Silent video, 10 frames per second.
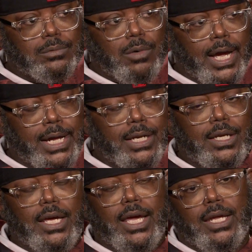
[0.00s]
right?
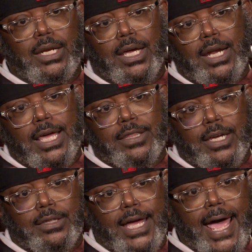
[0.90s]
And and I
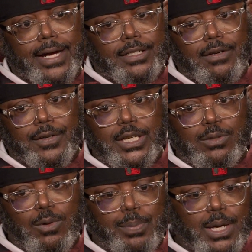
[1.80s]
think the activities
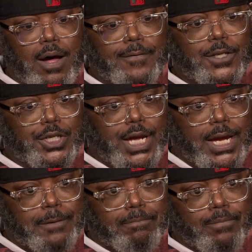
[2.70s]
will be off the
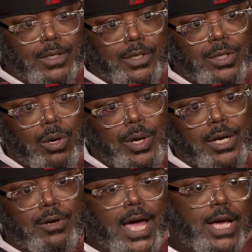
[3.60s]
chain. You know,
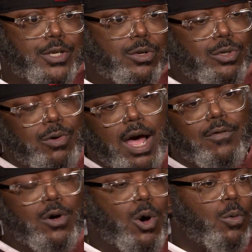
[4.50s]
international
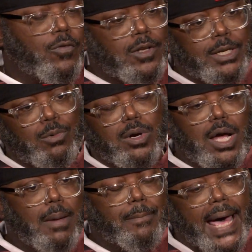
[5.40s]
travel hopefully will
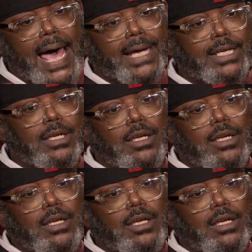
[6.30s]
come back.